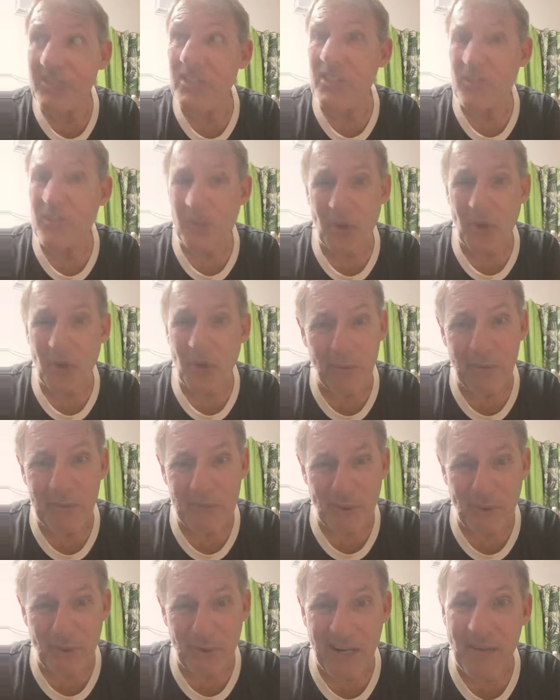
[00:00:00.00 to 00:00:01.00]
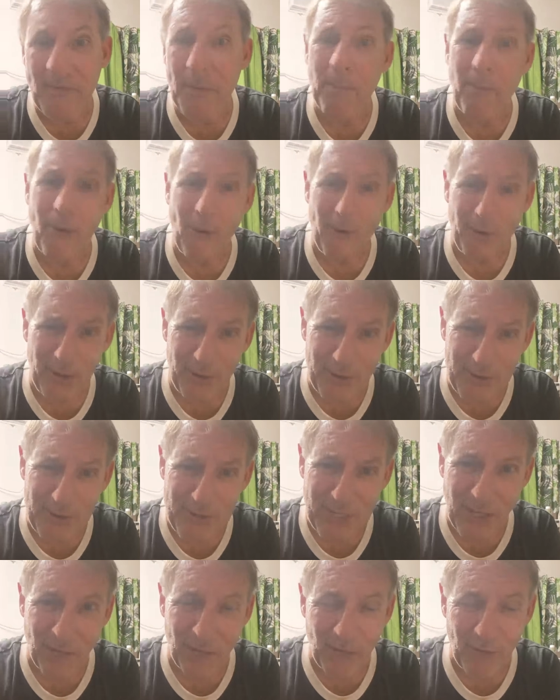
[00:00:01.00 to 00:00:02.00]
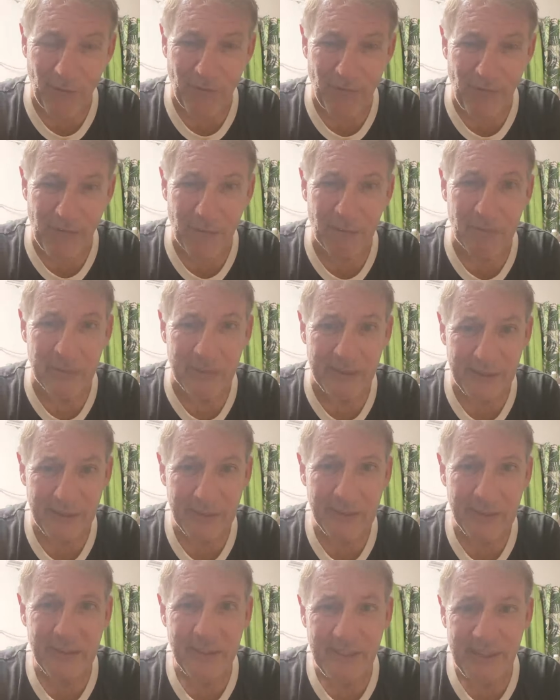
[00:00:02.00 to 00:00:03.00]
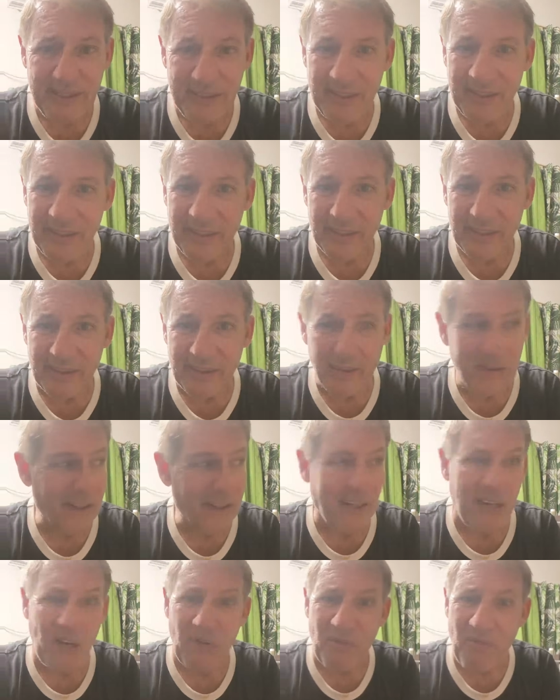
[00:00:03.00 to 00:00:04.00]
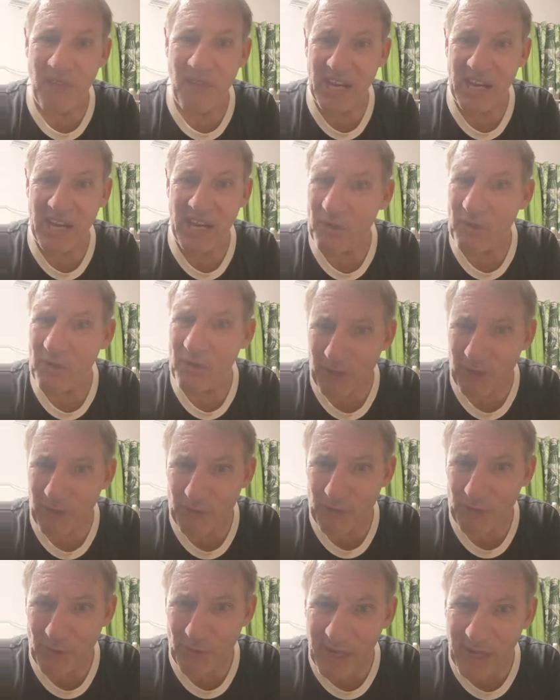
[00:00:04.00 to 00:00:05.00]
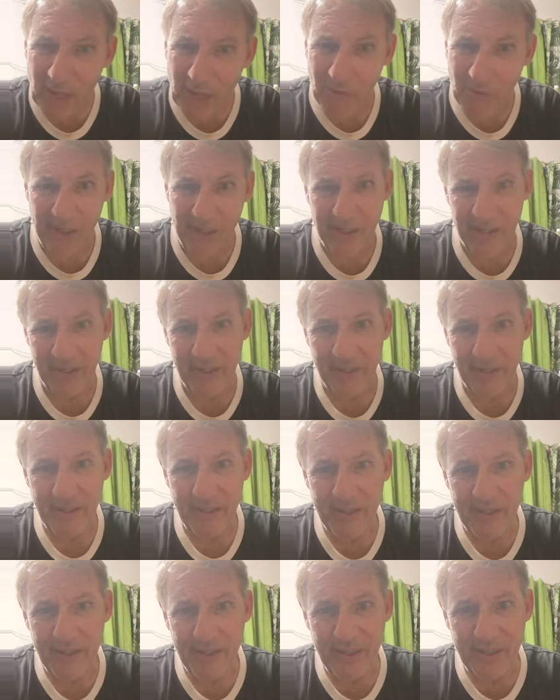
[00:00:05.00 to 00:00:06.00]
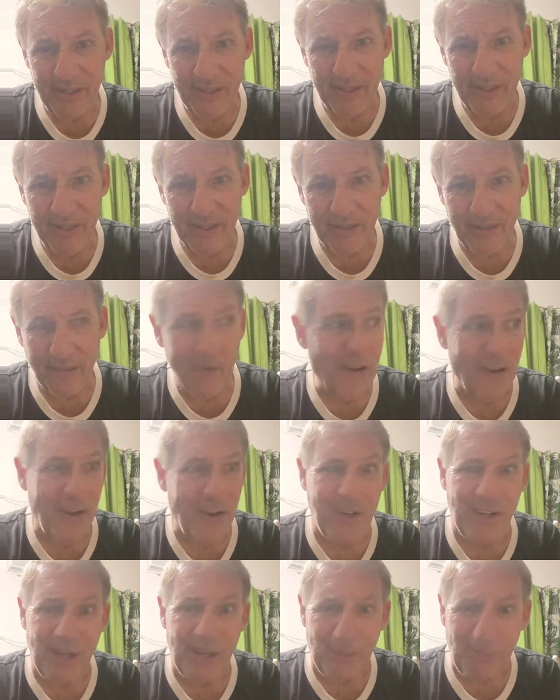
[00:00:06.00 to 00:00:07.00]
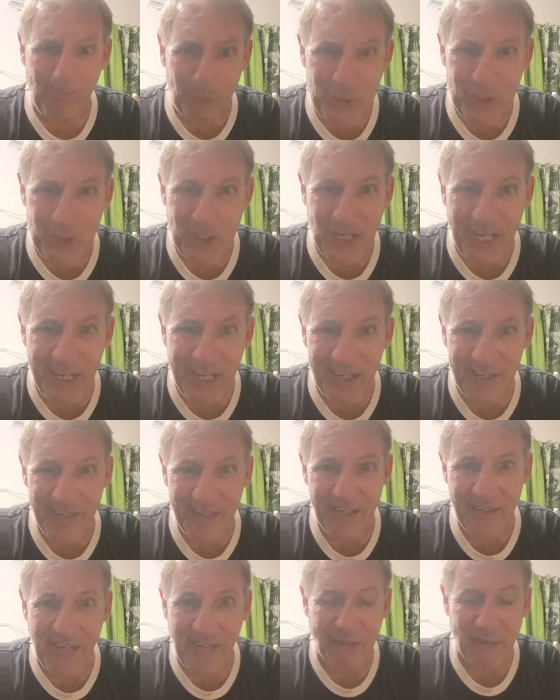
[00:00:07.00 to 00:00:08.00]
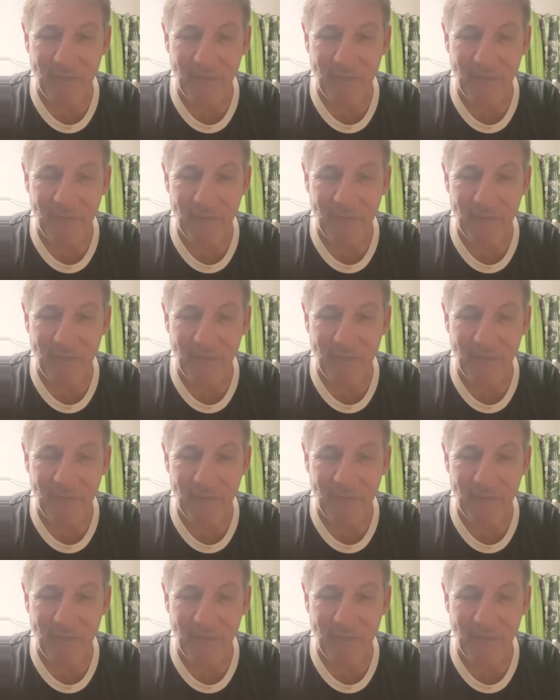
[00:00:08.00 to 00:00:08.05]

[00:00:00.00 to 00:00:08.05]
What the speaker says: just go to the resort and have a party ourselves with our family. They're not going to thank you for the food anyway. They're not going to appreciate it. They have a